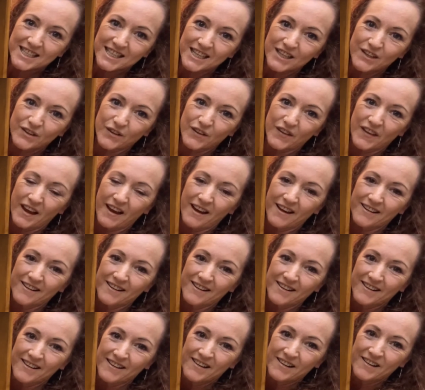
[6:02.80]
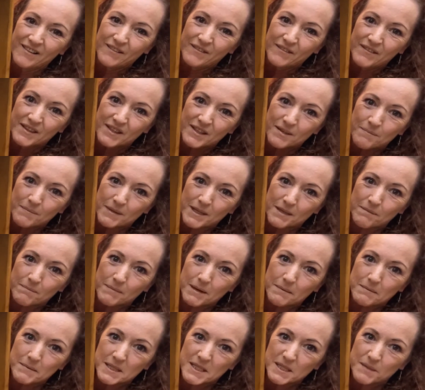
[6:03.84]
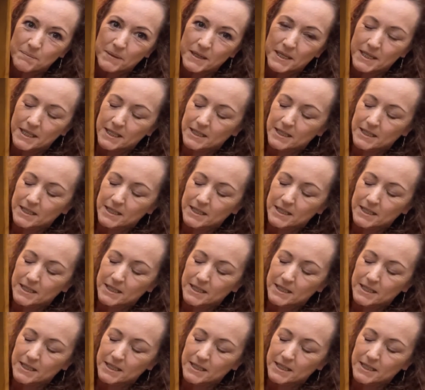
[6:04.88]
on that with the Big Mumas Butta.